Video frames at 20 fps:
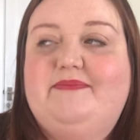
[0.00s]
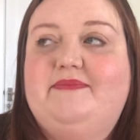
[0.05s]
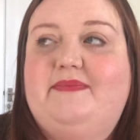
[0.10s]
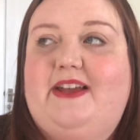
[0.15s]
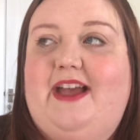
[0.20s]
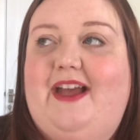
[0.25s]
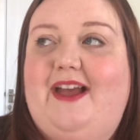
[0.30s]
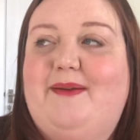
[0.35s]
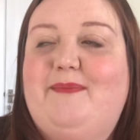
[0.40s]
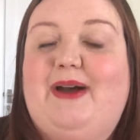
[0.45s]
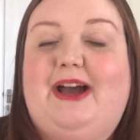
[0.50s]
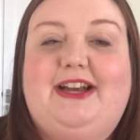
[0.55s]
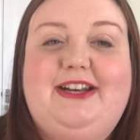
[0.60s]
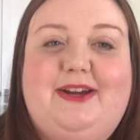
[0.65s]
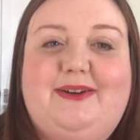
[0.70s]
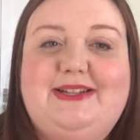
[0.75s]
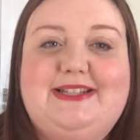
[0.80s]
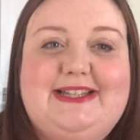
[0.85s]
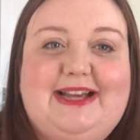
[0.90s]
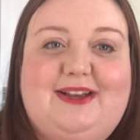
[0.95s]
I know
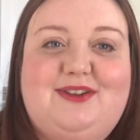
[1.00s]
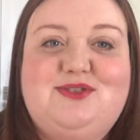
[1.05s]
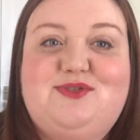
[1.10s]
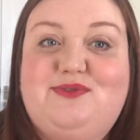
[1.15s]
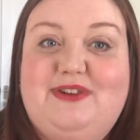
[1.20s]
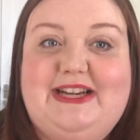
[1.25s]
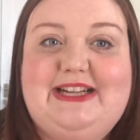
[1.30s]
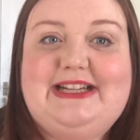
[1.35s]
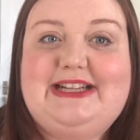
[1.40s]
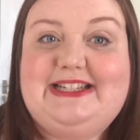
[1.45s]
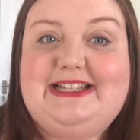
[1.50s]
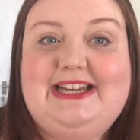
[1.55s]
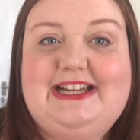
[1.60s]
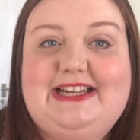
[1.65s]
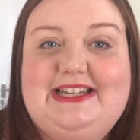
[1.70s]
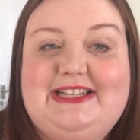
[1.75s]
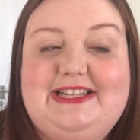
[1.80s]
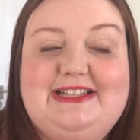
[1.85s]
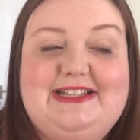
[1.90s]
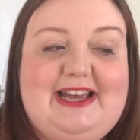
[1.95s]
it sounds really silly
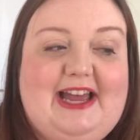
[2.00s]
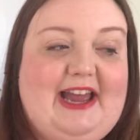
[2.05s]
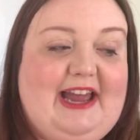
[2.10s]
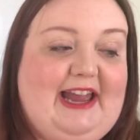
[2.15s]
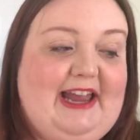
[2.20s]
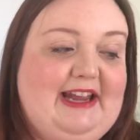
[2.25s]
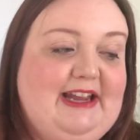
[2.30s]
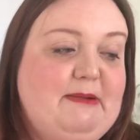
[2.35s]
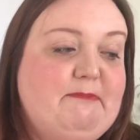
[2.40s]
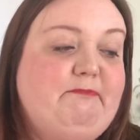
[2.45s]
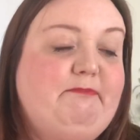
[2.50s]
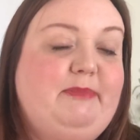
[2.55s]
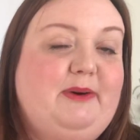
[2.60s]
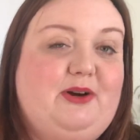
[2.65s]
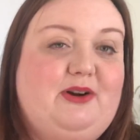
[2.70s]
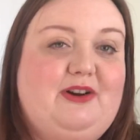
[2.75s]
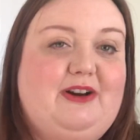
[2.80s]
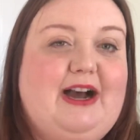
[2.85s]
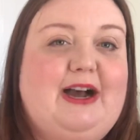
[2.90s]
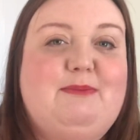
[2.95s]
to say,
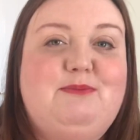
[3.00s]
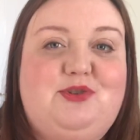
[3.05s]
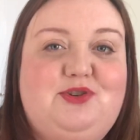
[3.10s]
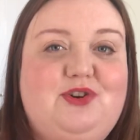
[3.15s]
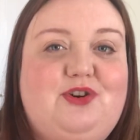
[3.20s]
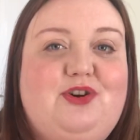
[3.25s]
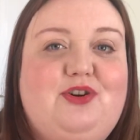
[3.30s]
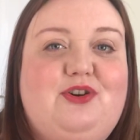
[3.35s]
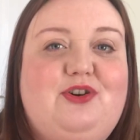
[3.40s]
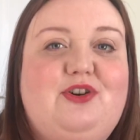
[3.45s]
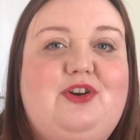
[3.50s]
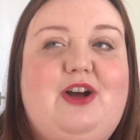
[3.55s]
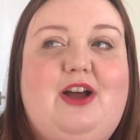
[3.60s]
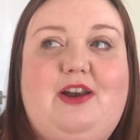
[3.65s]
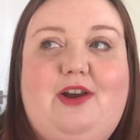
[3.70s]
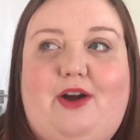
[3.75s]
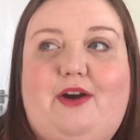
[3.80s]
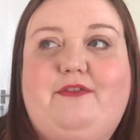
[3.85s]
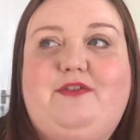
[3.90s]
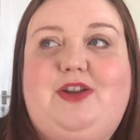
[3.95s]
but I'm sure a
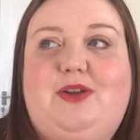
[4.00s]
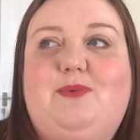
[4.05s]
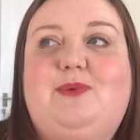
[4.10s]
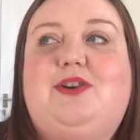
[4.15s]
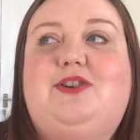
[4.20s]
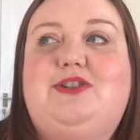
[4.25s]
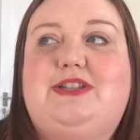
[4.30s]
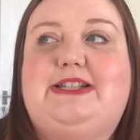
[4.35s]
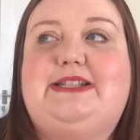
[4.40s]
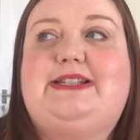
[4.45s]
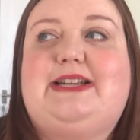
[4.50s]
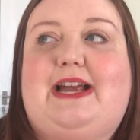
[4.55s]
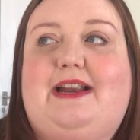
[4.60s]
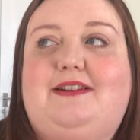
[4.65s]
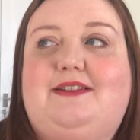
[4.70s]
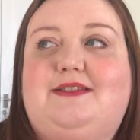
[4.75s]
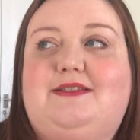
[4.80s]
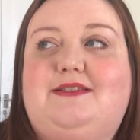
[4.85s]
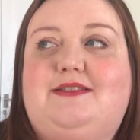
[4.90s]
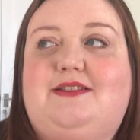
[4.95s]
lot of you will
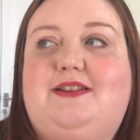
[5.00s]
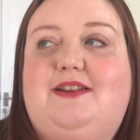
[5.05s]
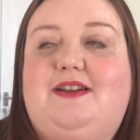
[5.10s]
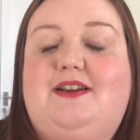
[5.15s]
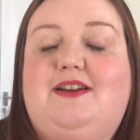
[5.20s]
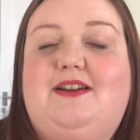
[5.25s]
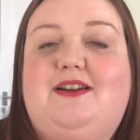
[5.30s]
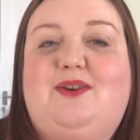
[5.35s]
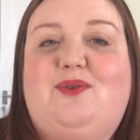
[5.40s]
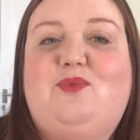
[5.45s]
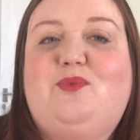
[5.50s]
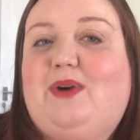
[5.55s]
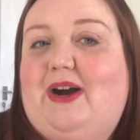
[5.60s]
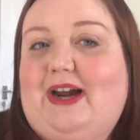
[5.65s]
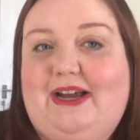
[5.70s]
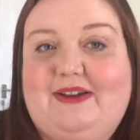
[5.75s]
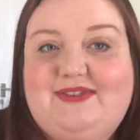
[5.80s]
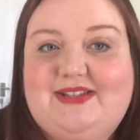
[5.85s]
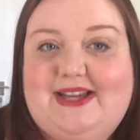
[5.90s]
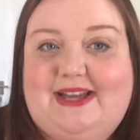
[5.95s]
understand why
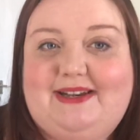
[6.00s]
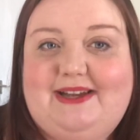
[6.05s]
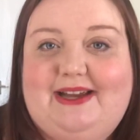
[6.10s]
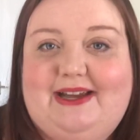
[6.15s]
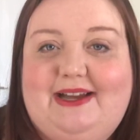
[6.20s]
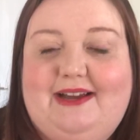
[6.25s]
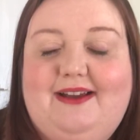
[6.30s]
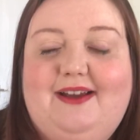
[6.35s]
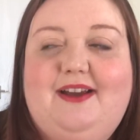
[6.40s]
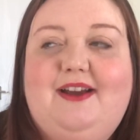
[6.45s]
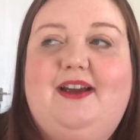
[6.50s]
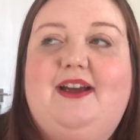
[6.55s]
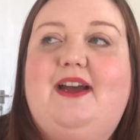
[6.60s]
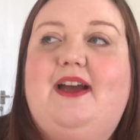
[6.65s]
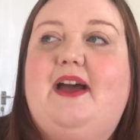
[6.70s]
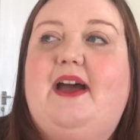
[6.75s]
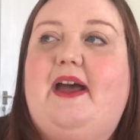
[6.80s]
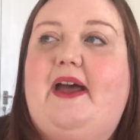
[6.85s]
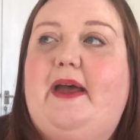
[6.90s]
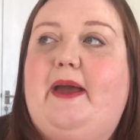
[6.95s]
I've said it.
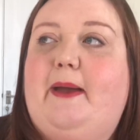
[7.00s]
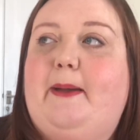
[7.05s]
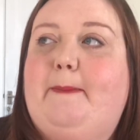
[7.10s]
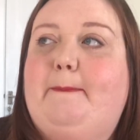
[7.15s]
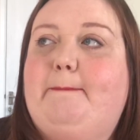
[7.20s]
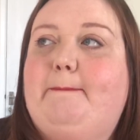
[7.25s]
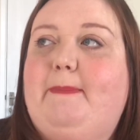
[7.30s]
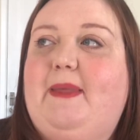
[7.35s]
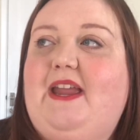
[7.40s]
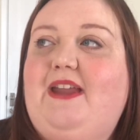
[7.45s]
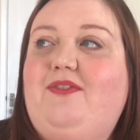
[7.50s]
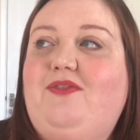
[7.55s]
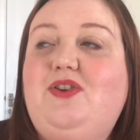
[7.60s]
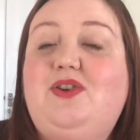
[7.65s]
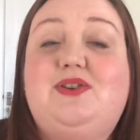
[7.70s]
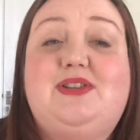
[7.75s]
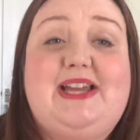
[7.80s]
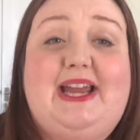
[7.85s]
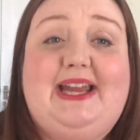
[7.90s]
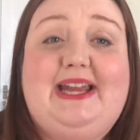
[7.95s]
If you
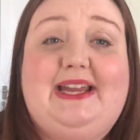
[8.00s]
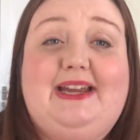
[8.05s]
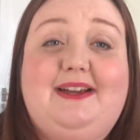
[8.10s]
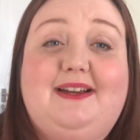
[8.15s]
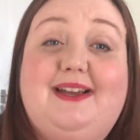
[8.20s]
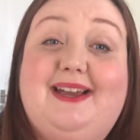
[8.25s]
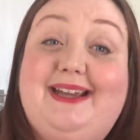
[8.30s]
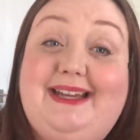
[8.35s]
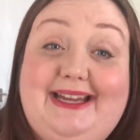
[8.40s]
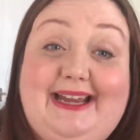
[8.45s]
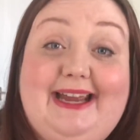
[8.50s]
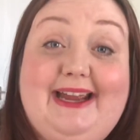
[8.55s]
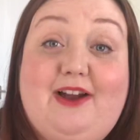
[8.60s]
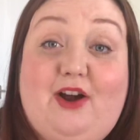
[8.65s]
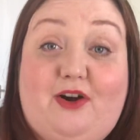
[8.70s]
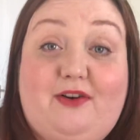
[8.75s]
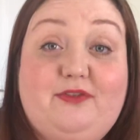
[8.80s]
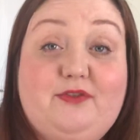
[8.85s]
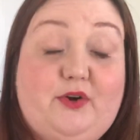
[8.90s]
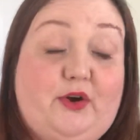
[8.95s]
take a year
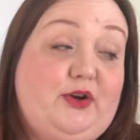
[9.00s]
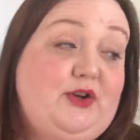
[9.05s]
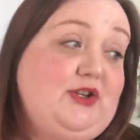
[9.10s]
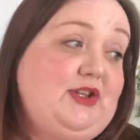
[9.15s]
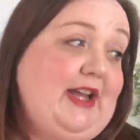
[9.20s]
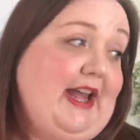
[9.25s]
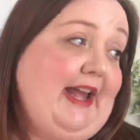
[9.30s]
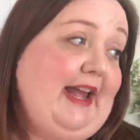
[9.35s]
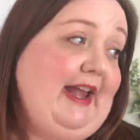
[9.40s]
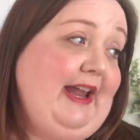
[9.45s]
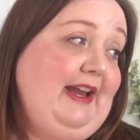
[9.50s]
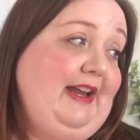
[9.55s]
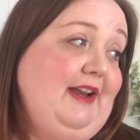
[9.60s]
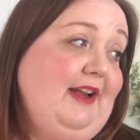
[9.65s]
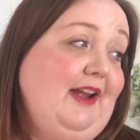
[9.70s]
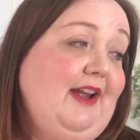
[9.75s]
off crochet,